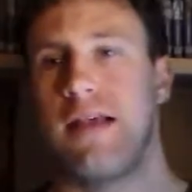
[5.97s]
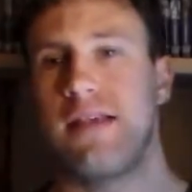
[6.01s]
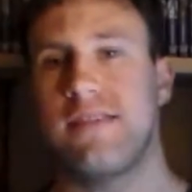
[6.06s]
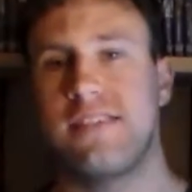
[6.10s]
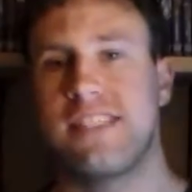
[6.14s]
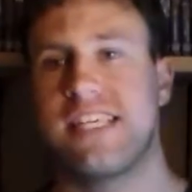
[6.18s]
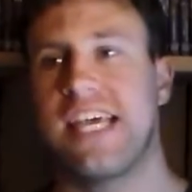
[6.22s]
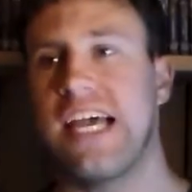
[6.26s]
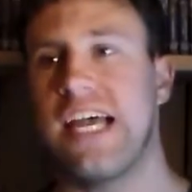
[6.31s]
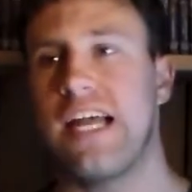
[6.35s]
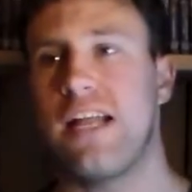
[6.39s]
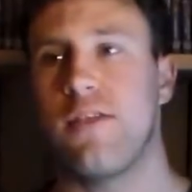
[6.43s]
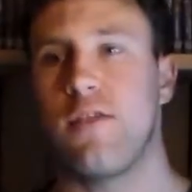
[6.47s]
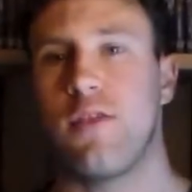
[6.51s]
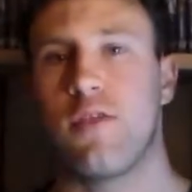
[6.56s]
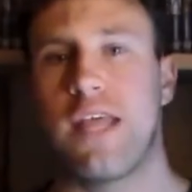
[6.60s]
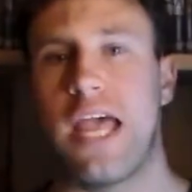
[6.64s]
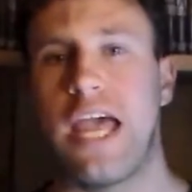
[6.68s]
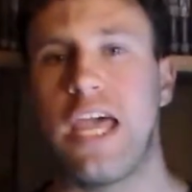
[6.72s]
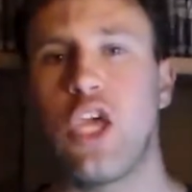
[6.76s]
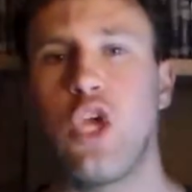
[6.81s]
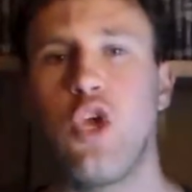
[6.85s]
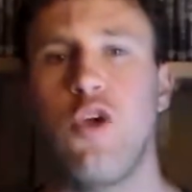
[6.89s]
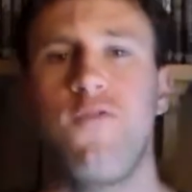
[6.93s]

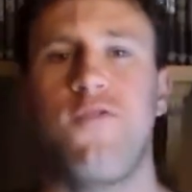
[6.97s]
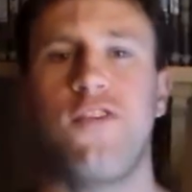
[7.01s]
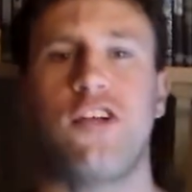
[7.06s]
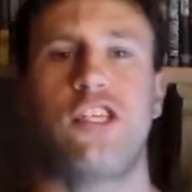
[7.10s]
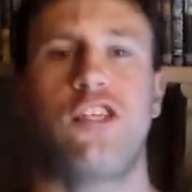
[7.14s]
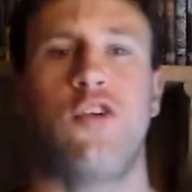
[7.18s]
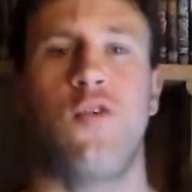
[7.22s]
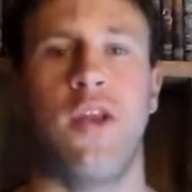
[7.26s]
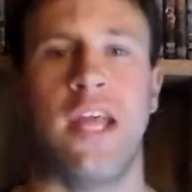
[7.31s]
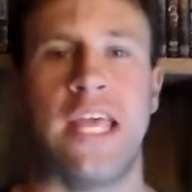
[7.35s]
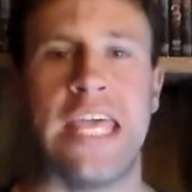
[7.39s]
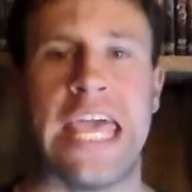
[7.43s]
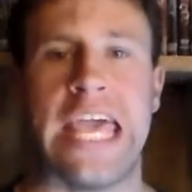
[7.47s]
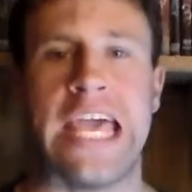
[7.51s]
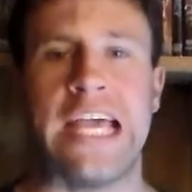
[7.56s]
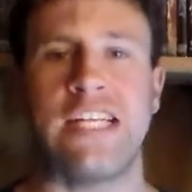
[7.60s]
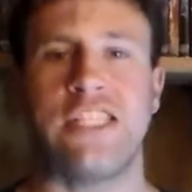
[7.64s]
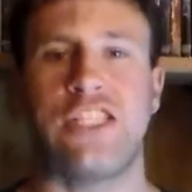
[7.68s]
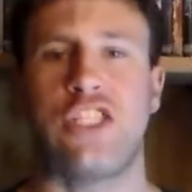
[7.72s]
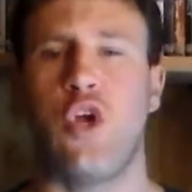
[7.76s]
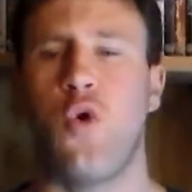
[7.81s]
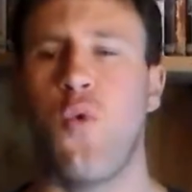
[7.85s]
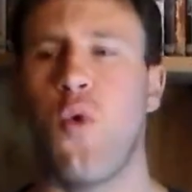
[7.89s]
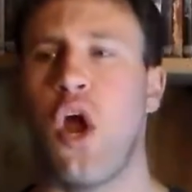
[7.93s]
Thank you for tuning
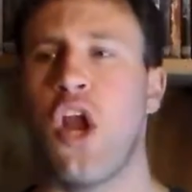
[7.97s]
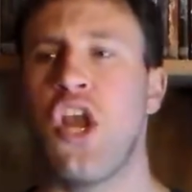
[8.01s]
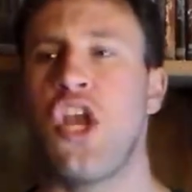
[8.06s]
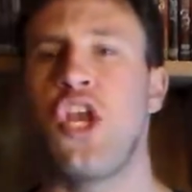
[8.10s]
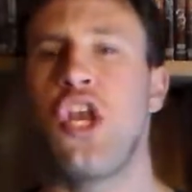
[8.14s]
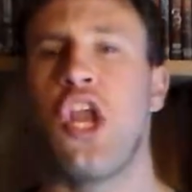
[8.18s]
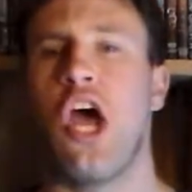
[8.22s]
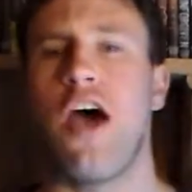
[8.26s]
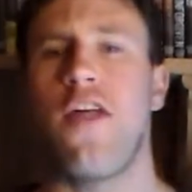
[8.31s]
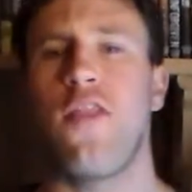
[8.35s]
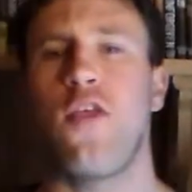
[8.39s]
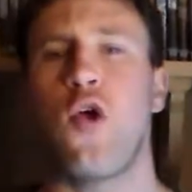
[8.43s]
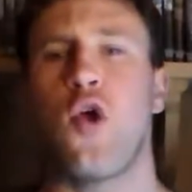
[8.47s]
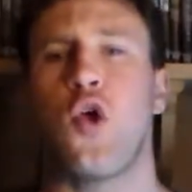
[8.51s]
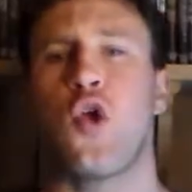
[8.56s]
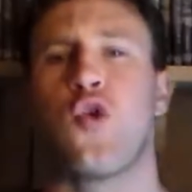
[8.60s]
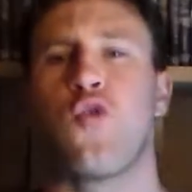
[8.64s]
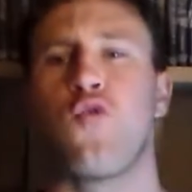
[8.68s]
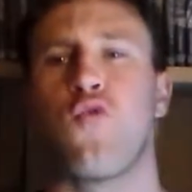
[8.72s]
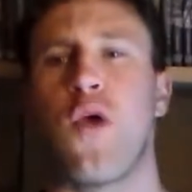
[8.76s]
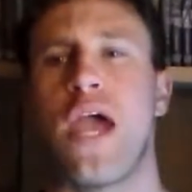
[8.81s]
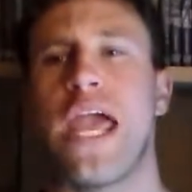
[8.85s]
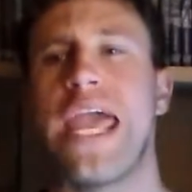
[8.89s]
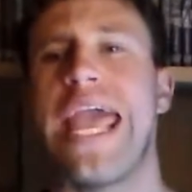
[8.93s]
in to another
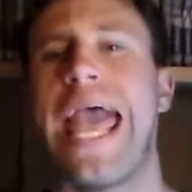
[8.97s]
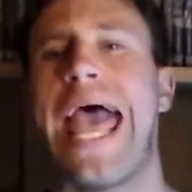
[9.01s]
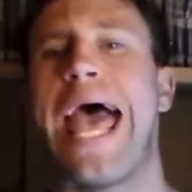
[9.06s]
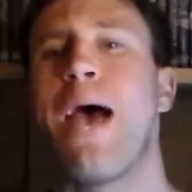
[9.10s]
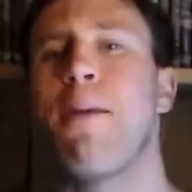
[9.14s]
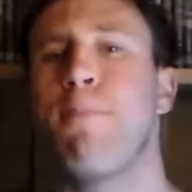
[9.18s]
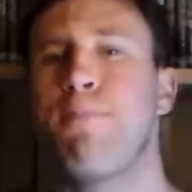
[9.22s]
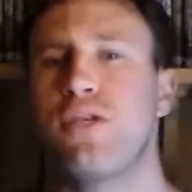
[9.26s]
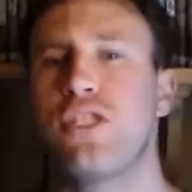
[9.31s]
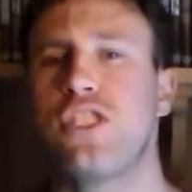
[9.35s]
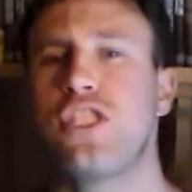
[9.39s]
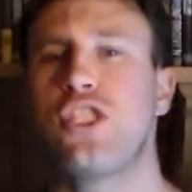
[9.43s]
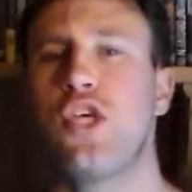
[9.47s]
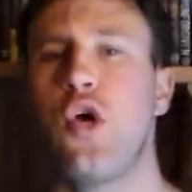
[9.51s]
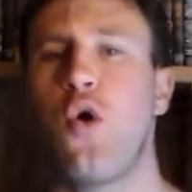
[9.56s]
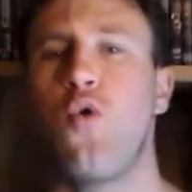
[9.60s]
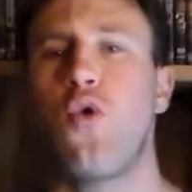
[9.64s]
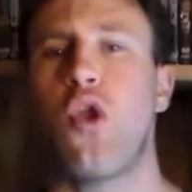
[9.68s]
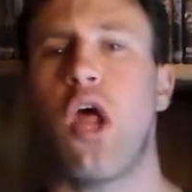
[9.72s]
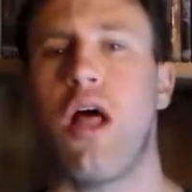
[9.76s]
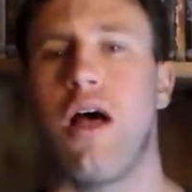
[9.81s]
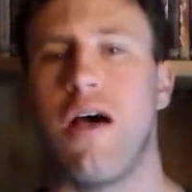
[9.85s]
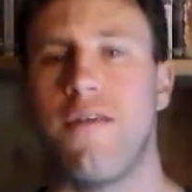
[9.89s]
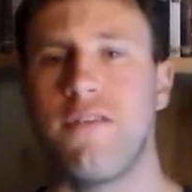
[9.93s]
great
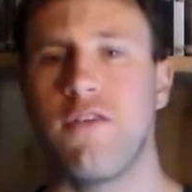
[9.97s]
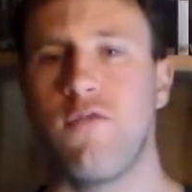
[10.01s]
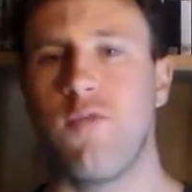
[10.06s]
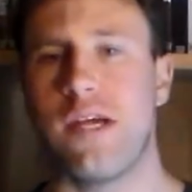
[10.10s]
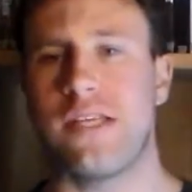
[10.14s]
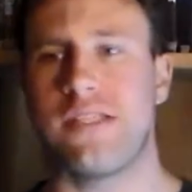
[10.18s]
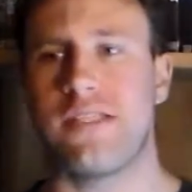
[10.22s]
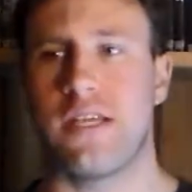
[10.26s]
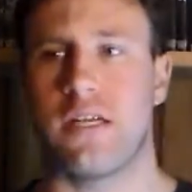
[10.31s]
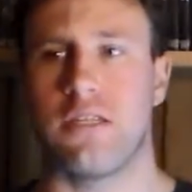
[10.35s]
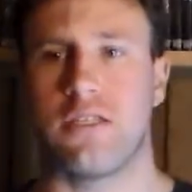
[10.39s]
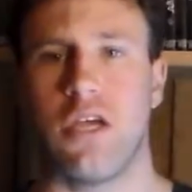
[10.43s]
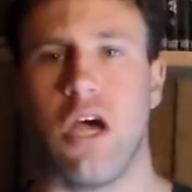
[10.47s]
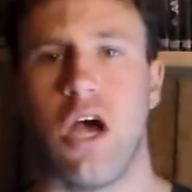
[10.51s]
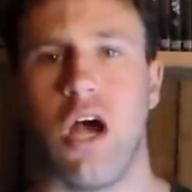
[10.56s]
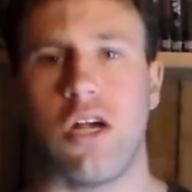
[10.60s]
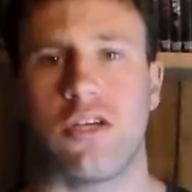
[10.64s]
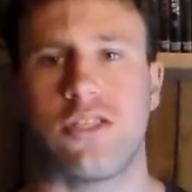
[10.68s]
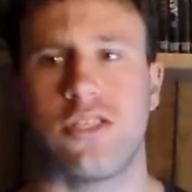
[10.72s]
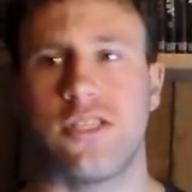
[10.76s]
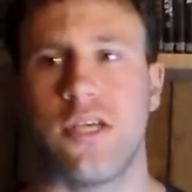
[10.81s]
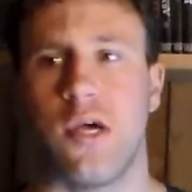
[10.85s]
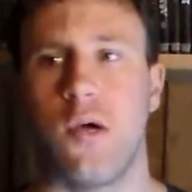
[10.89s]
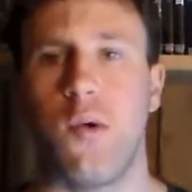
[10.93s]
episode of the Wrestling
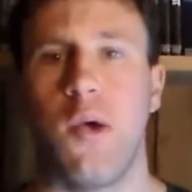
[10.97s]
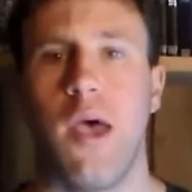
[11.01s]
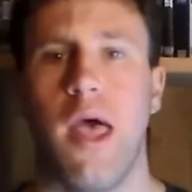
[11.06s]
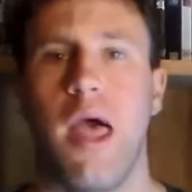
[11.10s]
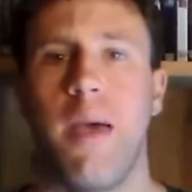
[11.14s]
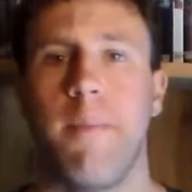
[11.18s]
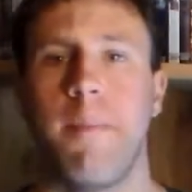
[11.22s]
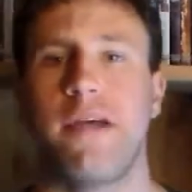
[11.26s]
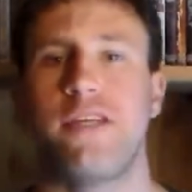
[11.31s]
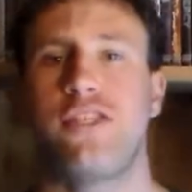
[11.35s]
Talk Show.